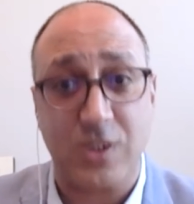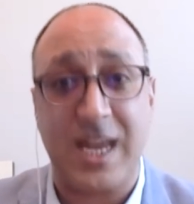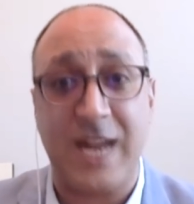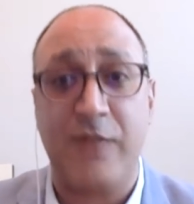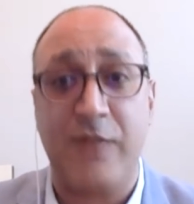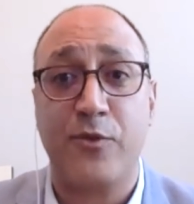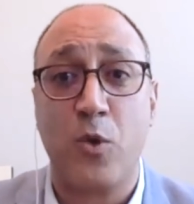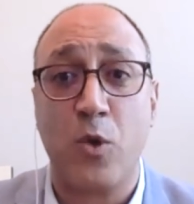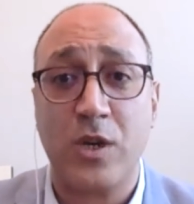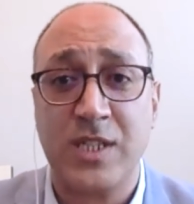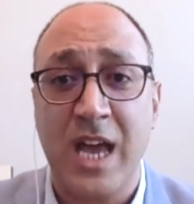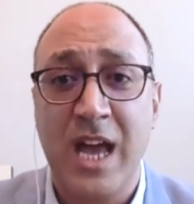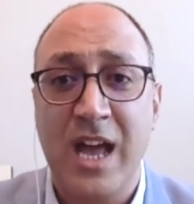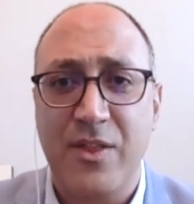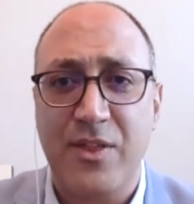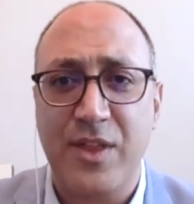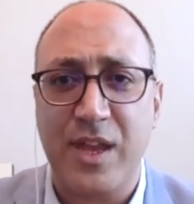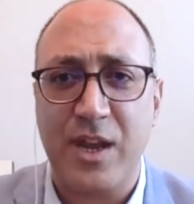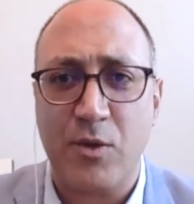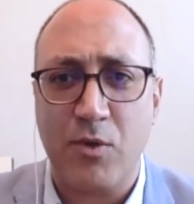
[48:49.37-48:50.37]
And of course,
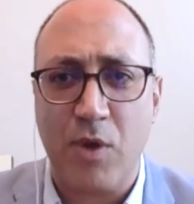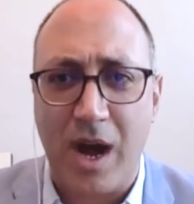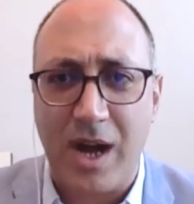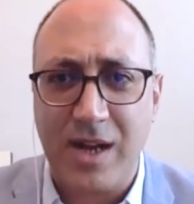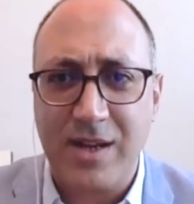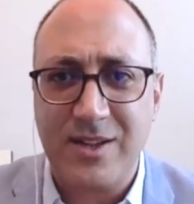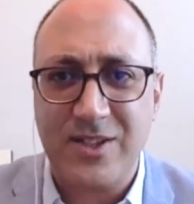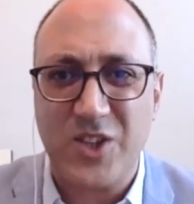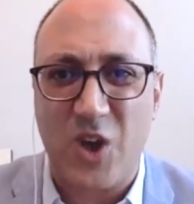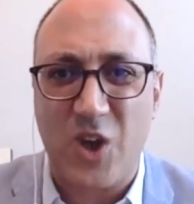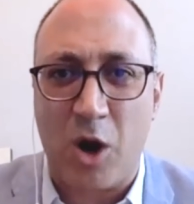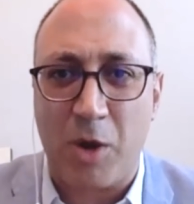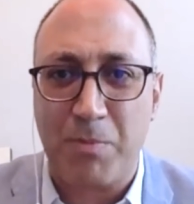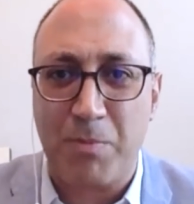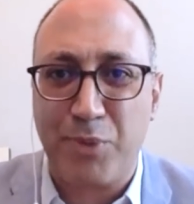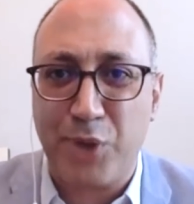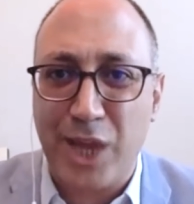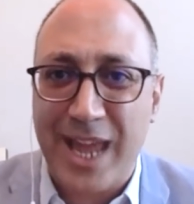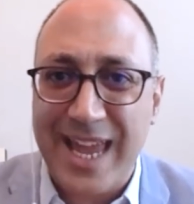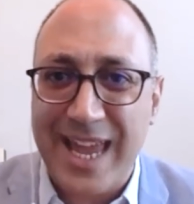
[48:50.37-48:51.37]
the Iranians are
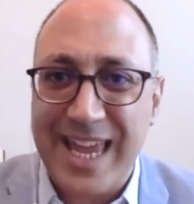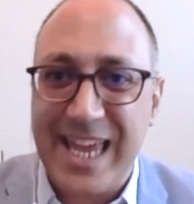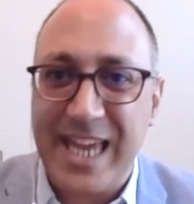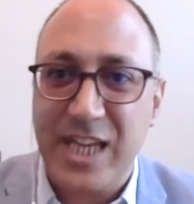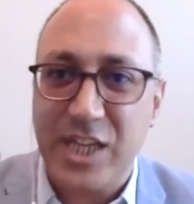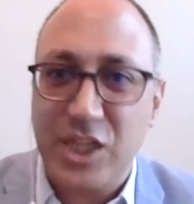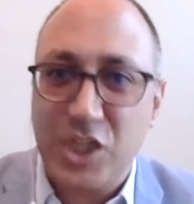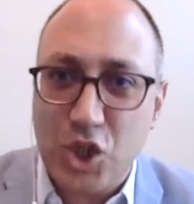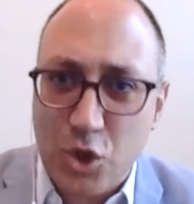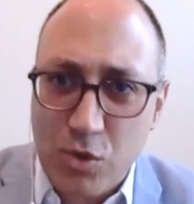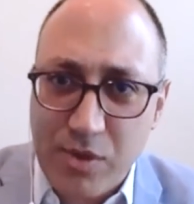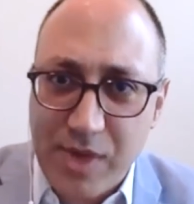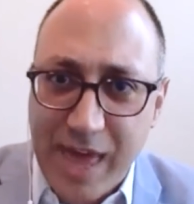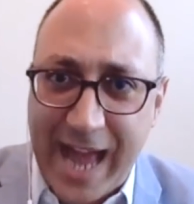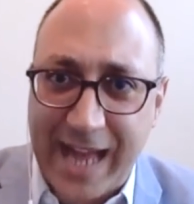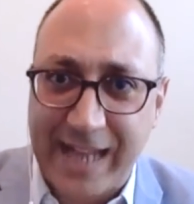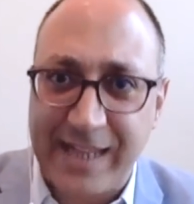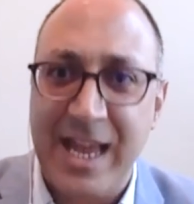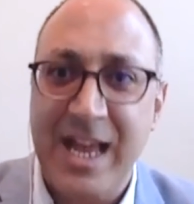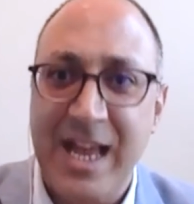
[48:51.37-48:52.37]
playing to
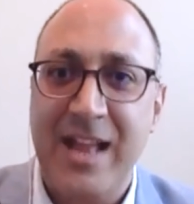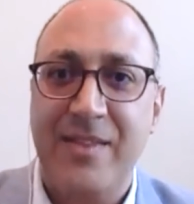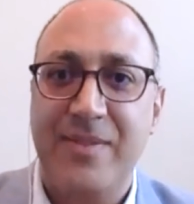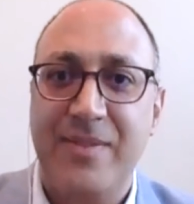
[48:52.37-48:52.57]
that.